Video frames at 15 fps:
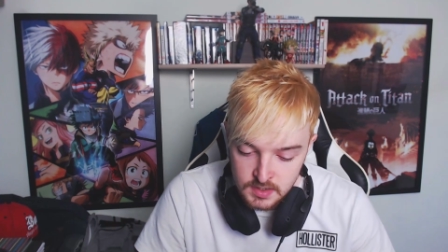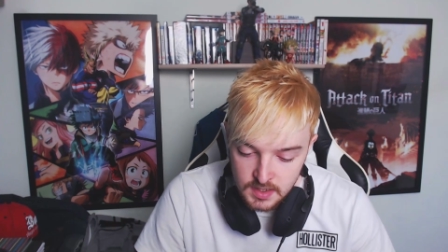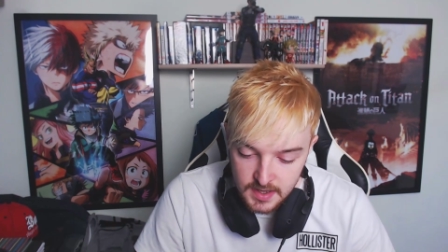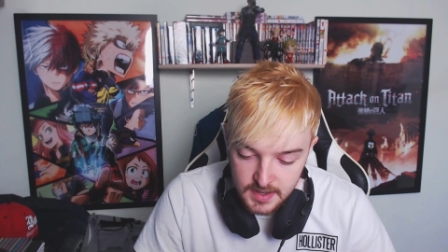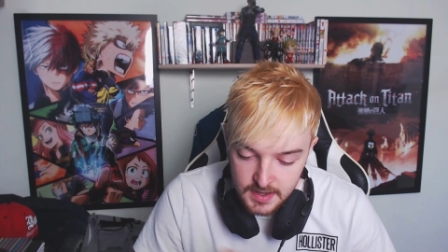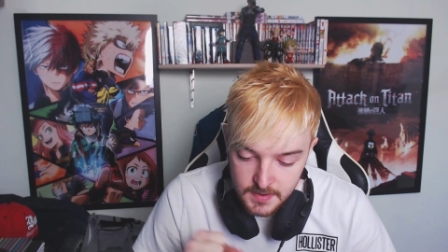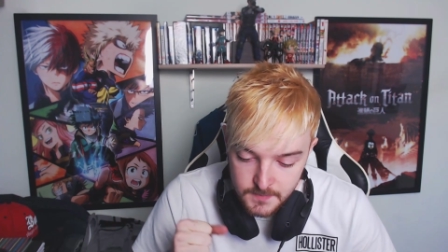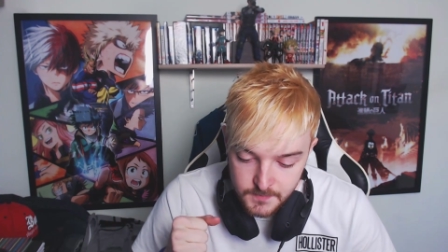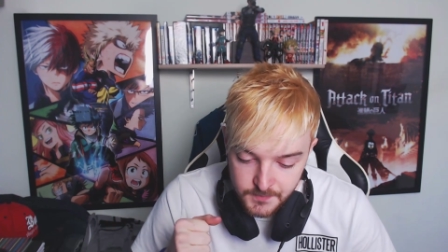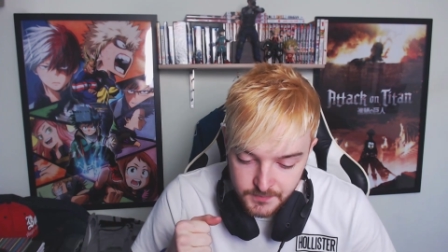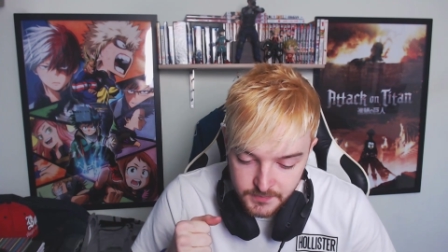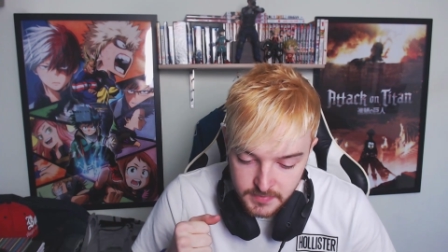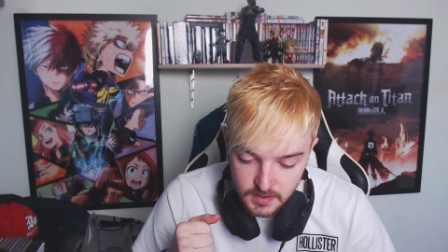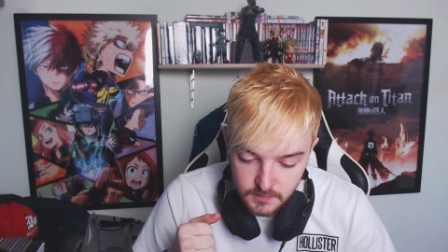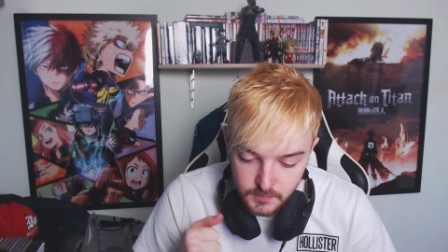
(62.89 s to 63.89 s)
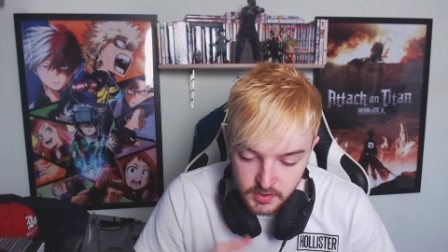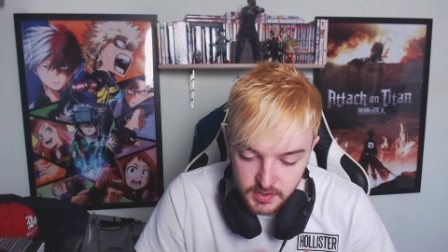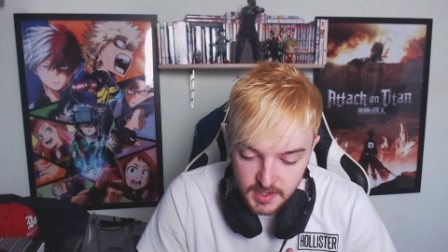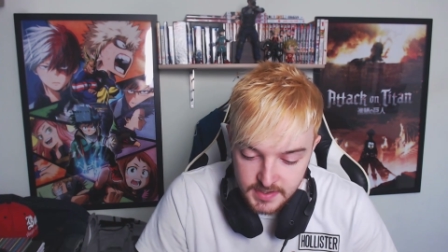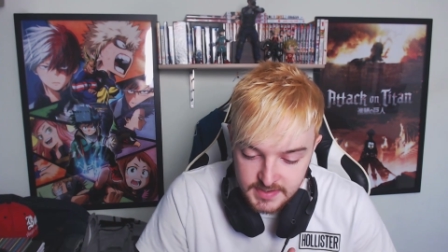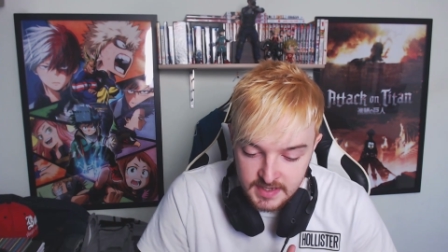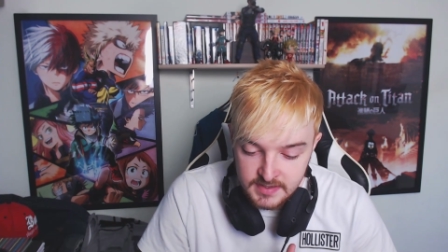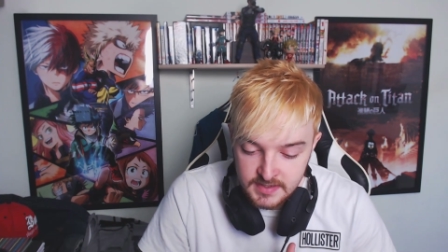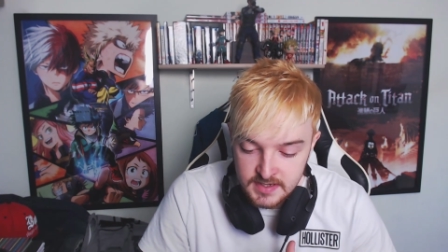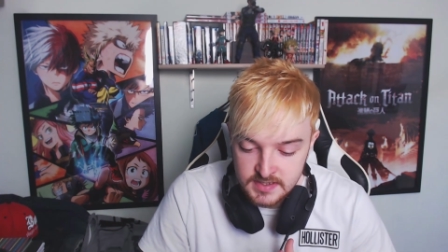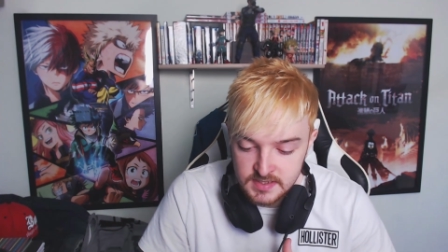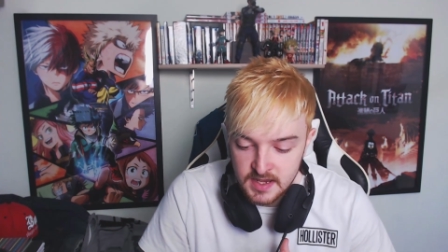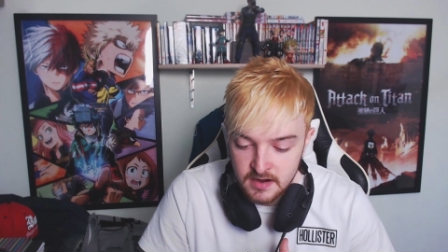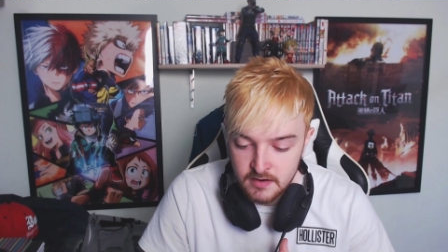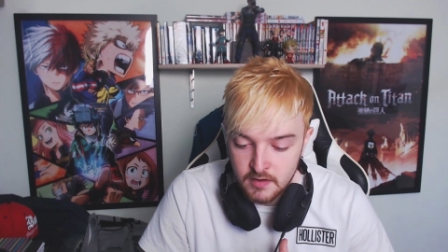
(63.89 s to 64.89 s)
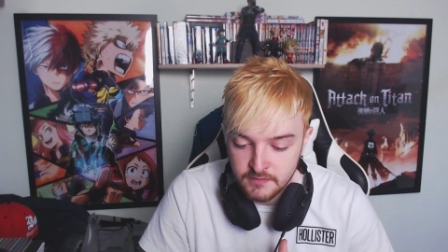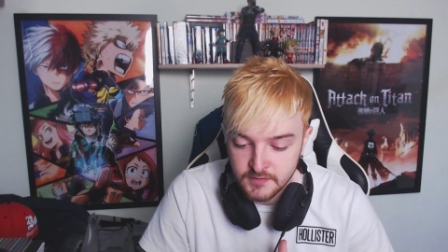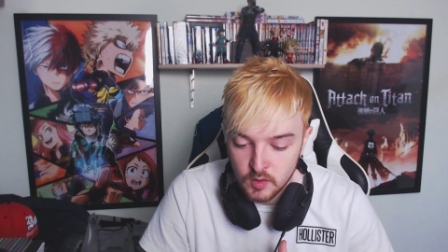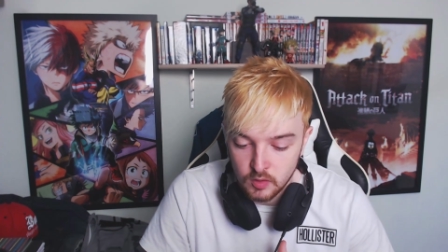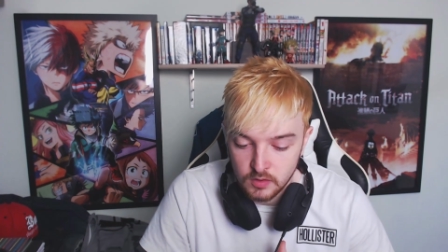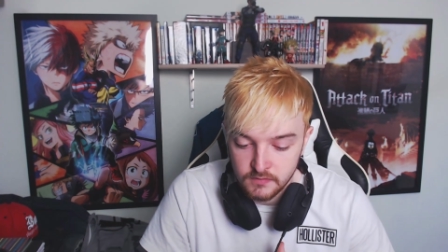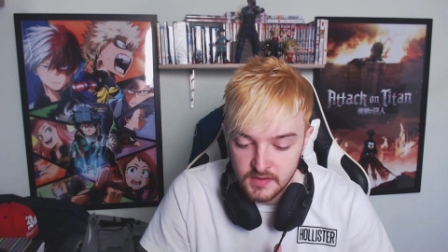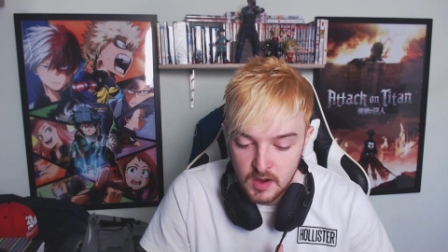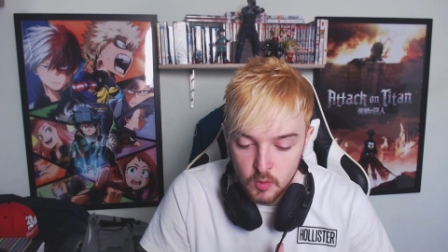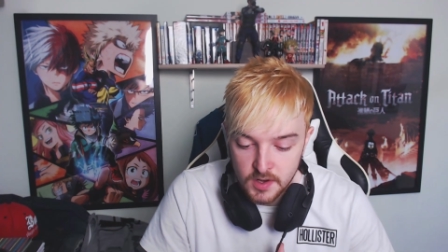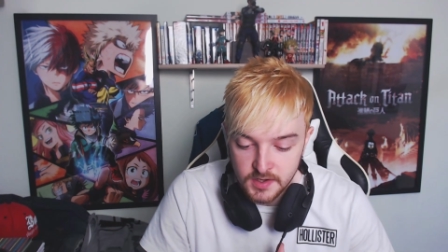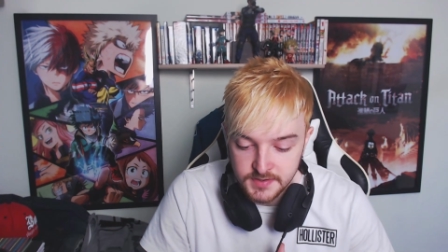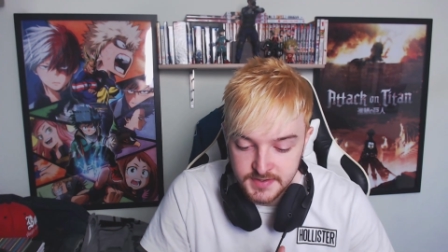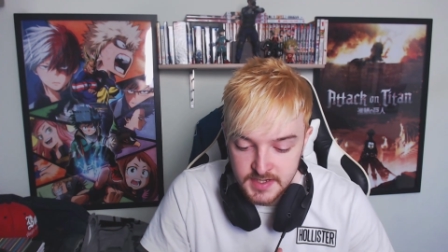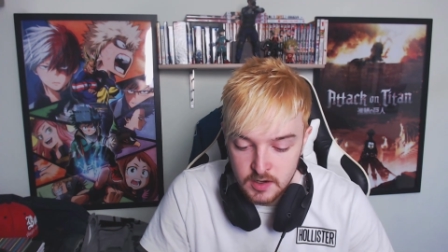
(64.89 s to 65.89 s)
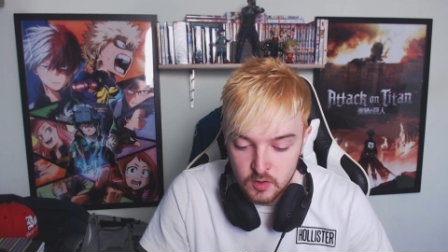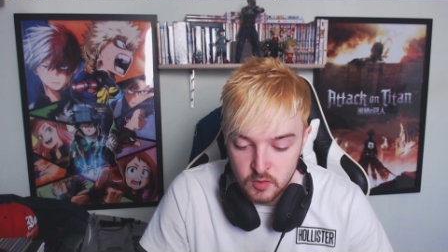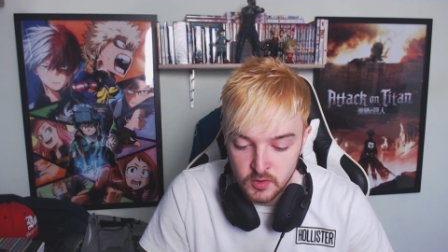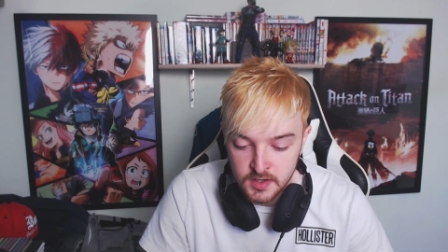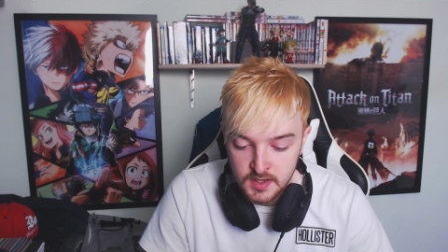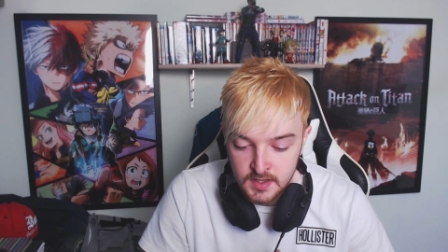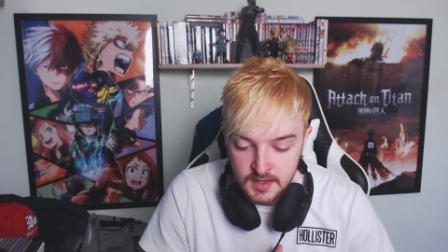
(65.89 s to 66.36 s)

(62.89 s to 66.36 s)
Um, but yeah, ten years later, after all of that went down,